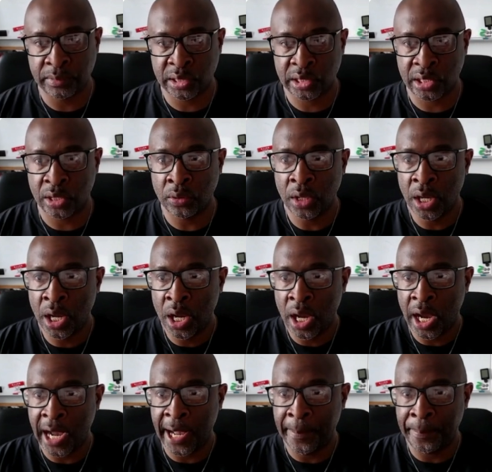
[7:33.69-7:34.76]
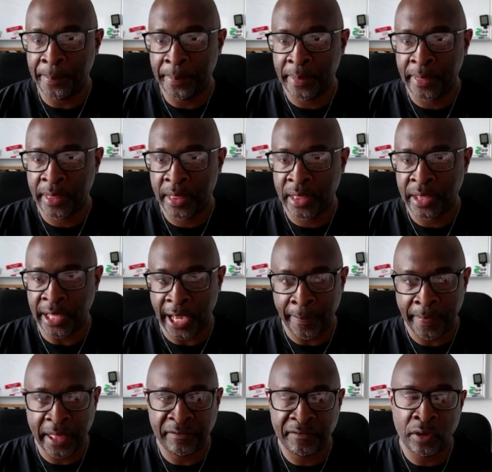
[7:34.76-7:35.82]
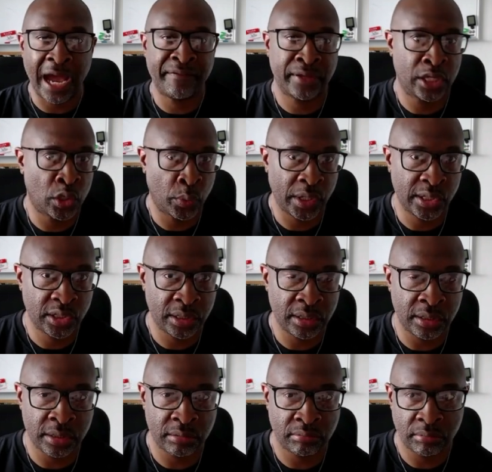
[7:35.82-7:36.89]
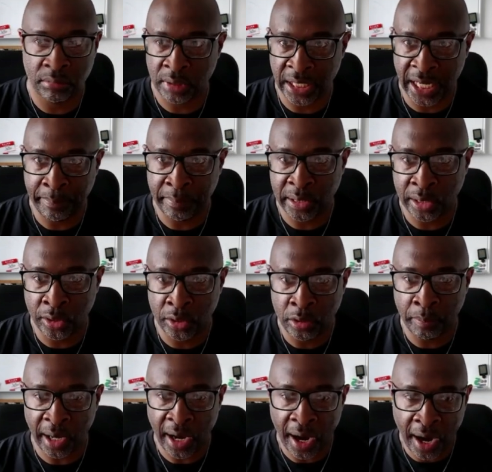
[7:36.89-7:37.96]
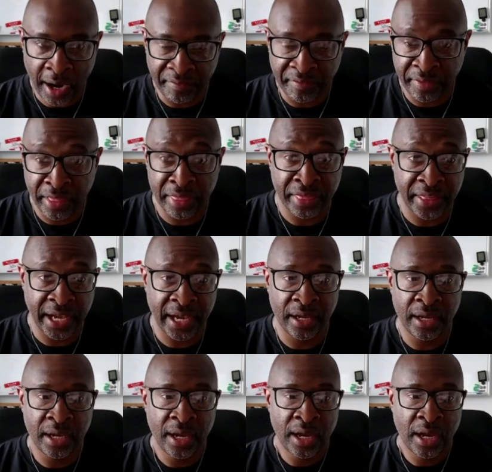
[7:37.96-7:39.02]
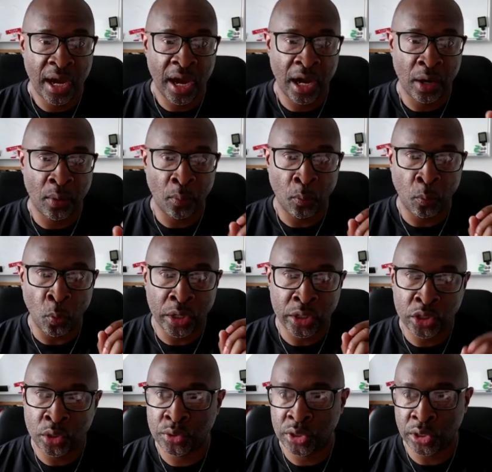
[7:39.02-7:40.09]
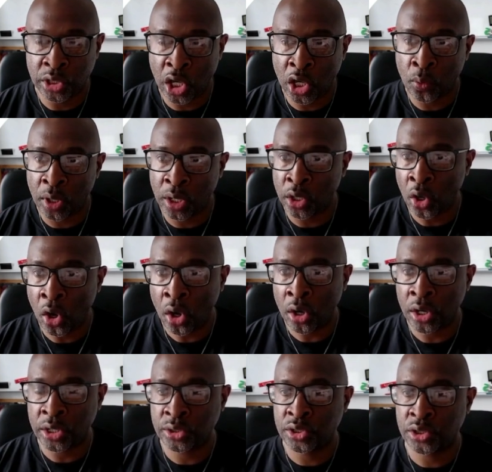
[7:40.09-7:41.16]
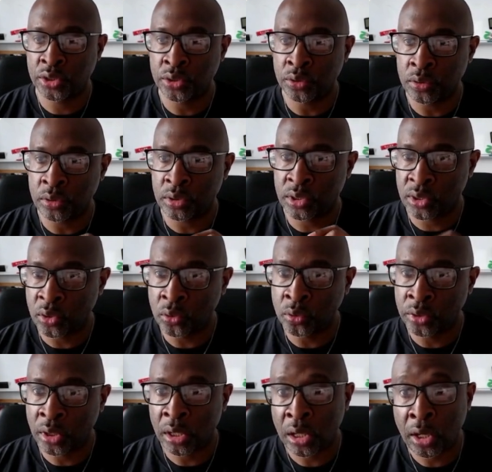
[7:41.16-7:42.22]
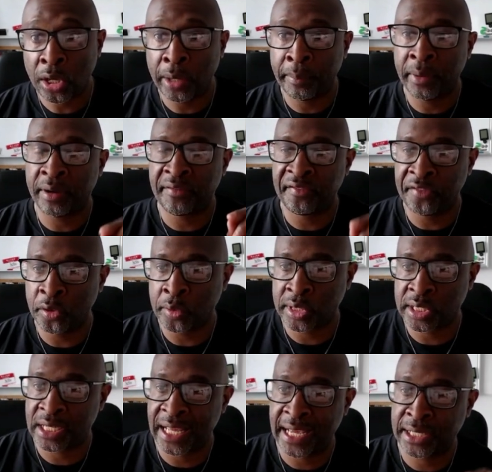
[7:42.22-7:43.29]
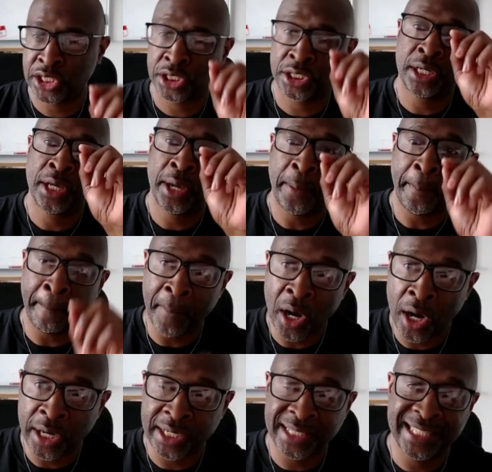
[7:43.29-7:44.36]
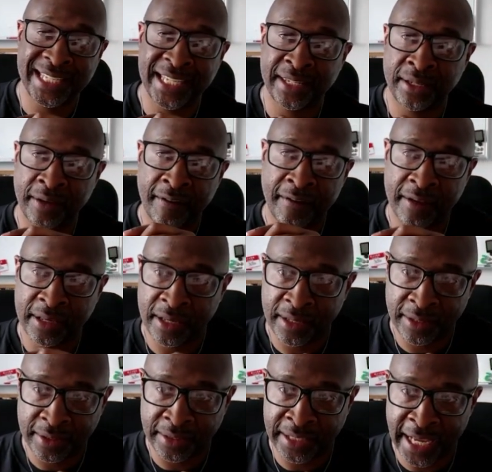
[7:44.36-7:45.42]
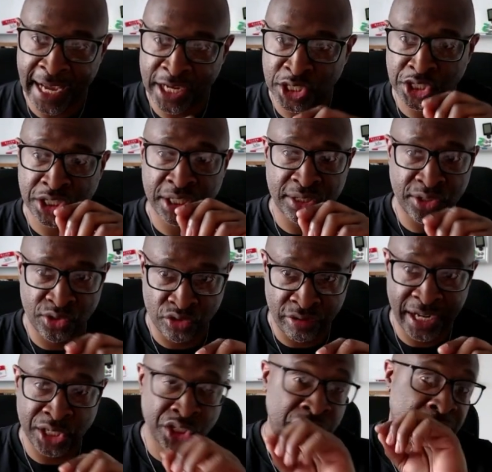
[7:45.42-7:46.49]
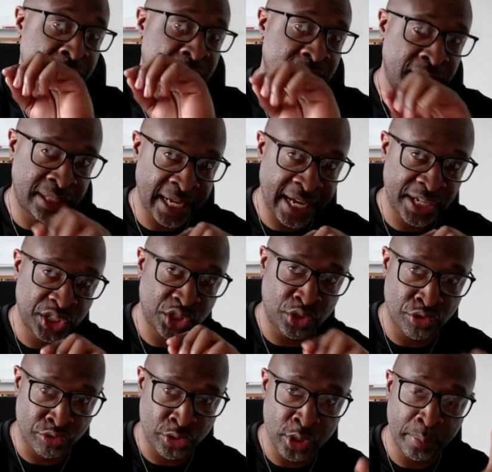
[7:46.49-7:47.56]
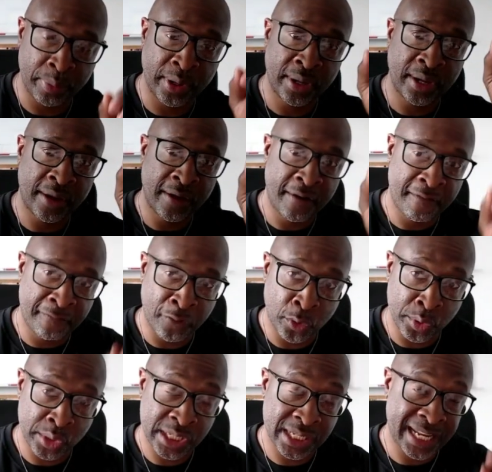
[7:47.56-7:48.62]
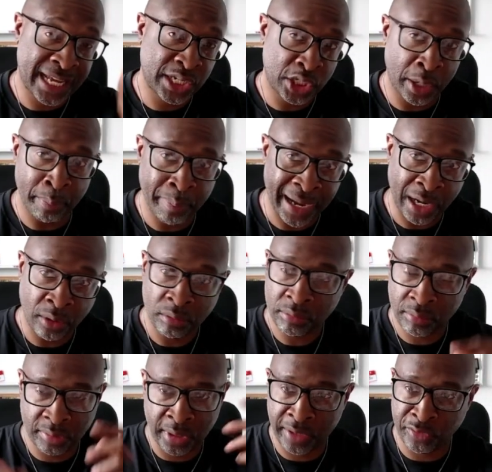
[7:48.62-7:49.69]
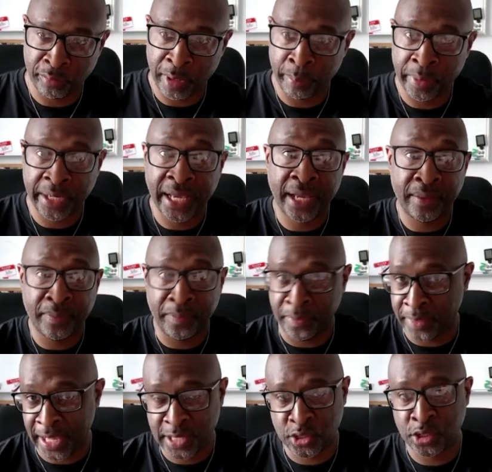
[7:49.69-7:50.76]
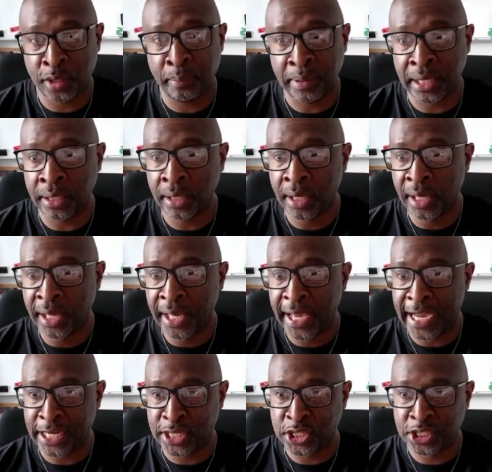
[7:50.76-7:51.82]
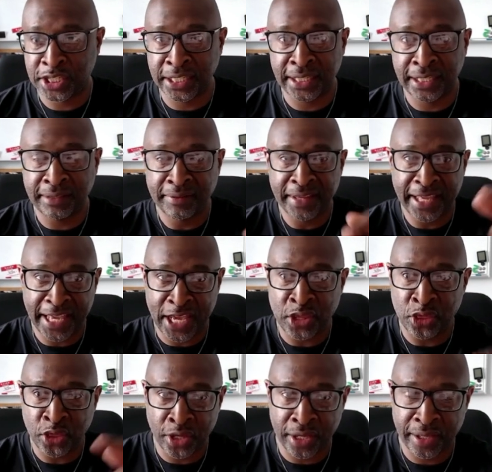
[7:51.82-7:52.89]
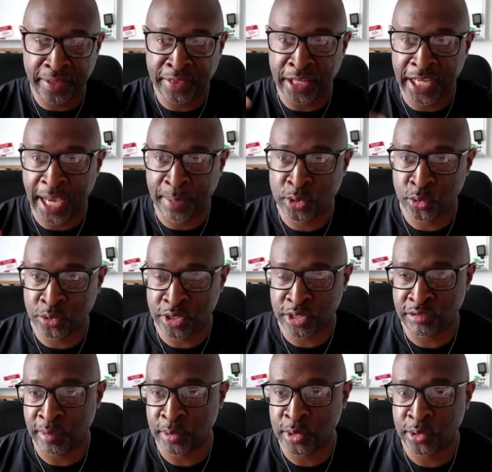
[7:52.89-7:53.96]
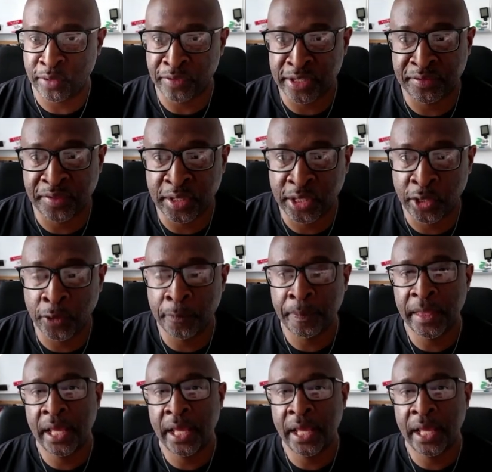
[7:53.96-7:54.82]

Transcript: So yeah, if you have any questions, let me know. But other than that, I want you to go along to school.com/marketing-strategy-group/about. Don't have to remember that. That's going to be actually in the caption or description of this video.